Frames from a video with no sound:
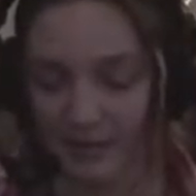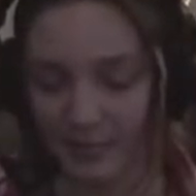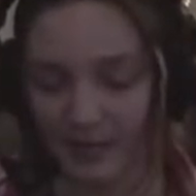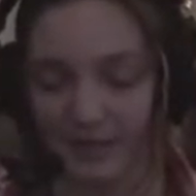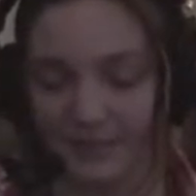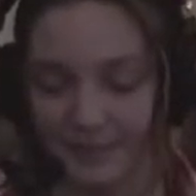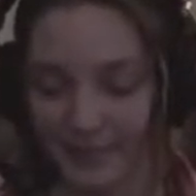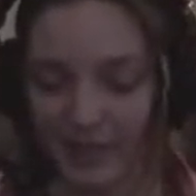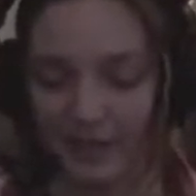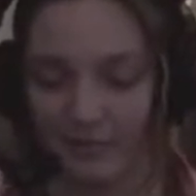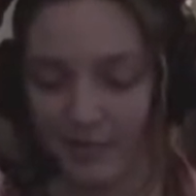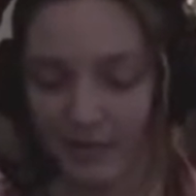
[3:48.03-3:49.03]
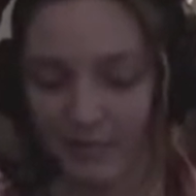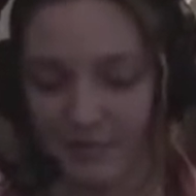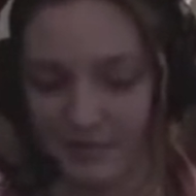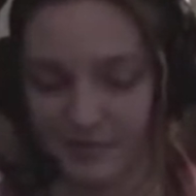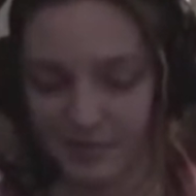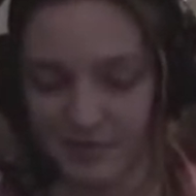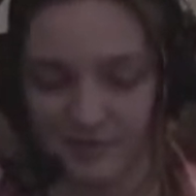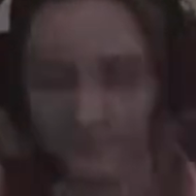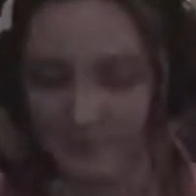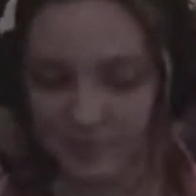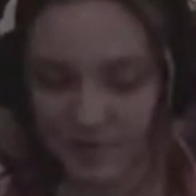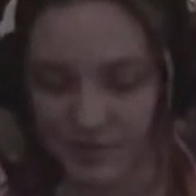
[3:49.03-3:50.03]
But yeah, Robin's
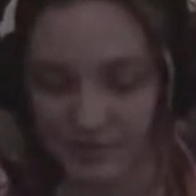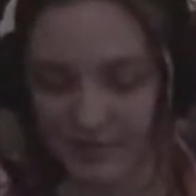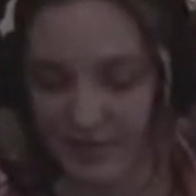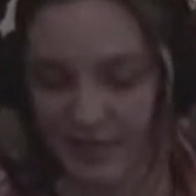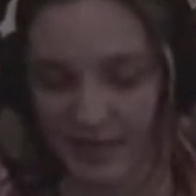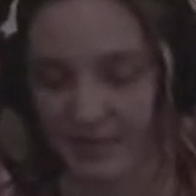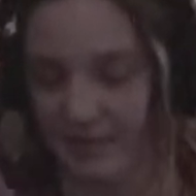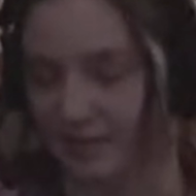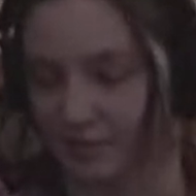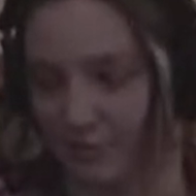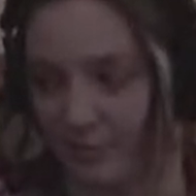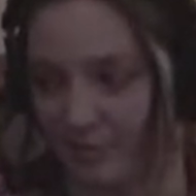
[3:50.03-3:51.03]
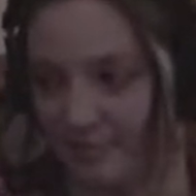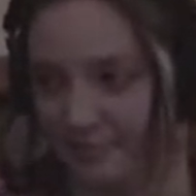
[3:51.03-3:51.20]
she's a fantastic human.